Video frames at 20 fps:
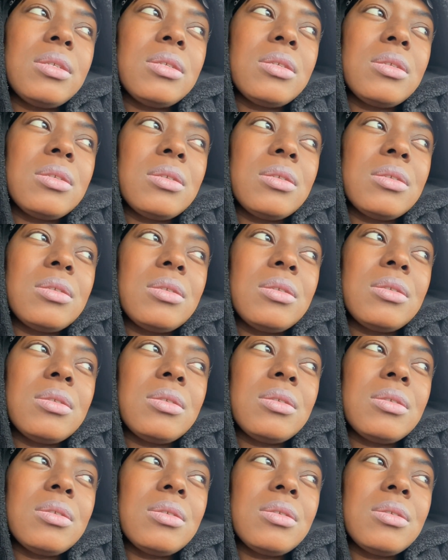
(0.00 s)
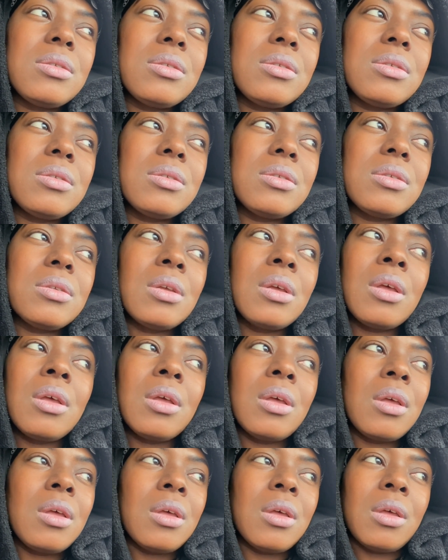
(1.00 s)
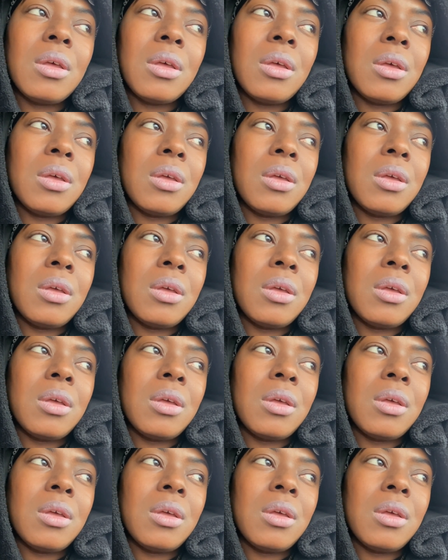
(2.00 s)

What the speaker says: [no speech]